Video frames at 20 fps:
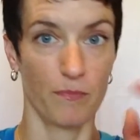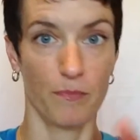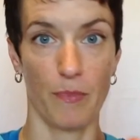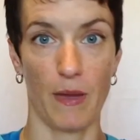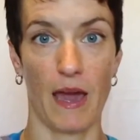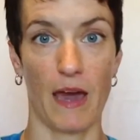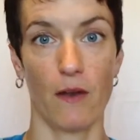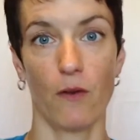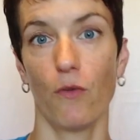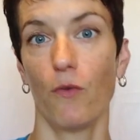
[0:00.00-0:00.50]

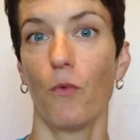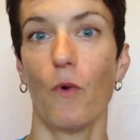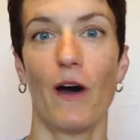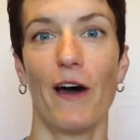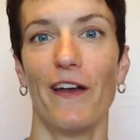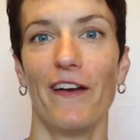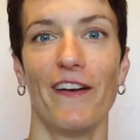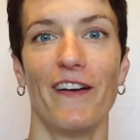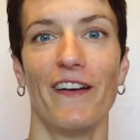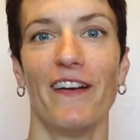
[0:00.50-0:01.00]
paddled
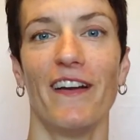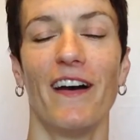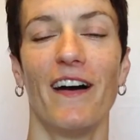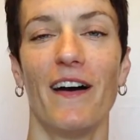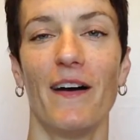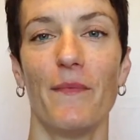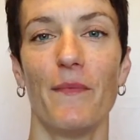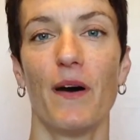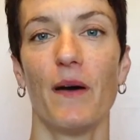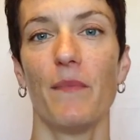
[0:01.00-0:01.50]
water
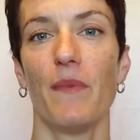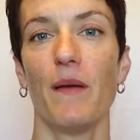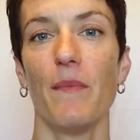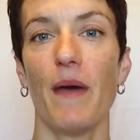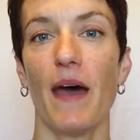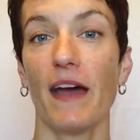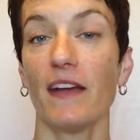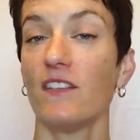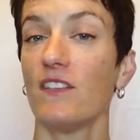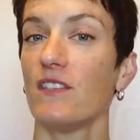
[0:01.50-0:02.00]
on my
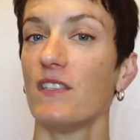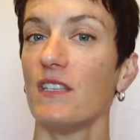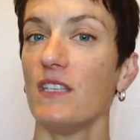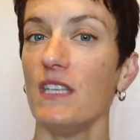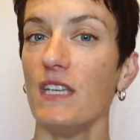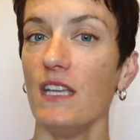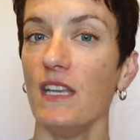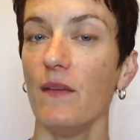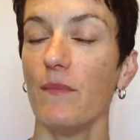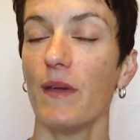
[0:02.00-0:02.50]
back just a
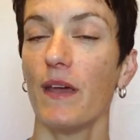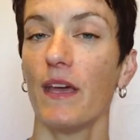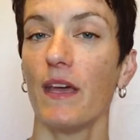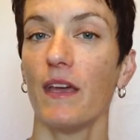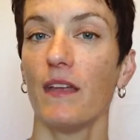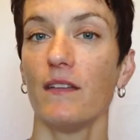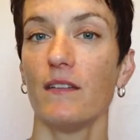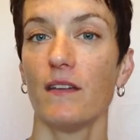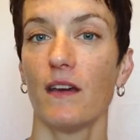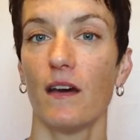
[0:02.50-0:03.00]
teeny
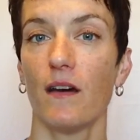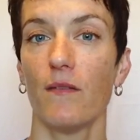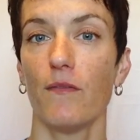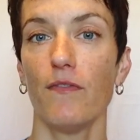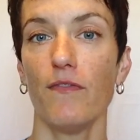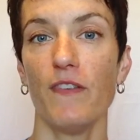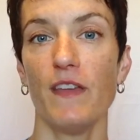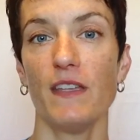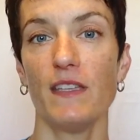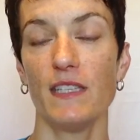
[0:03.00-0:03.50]
bit,
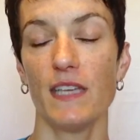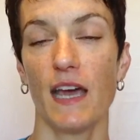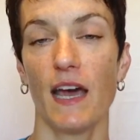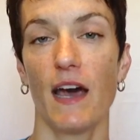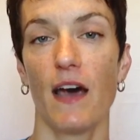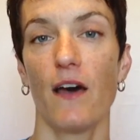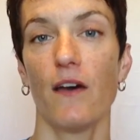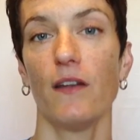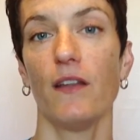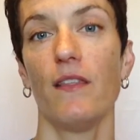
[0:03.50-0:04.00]
feet
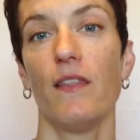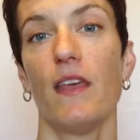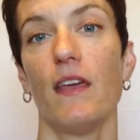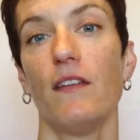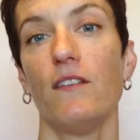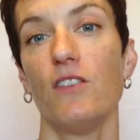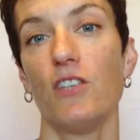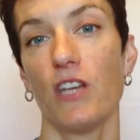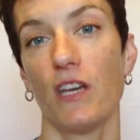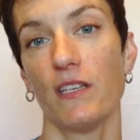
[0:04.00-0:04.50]
down, and
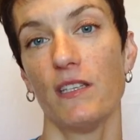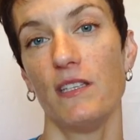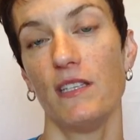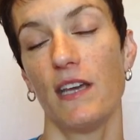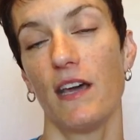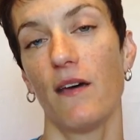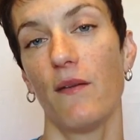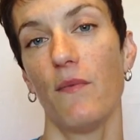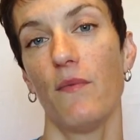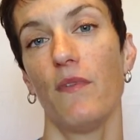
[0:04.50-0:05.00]
then chest
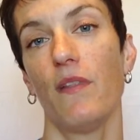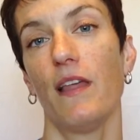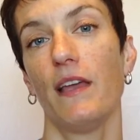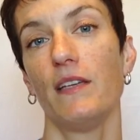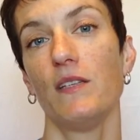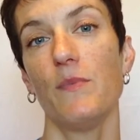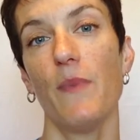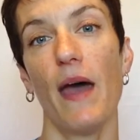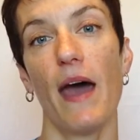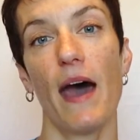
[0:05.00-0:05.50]
down,
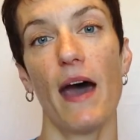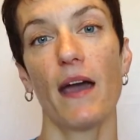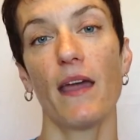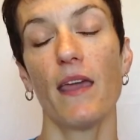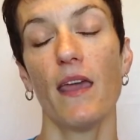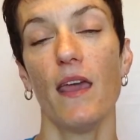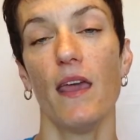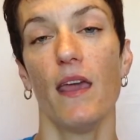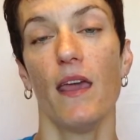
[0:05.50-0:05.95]
legs back.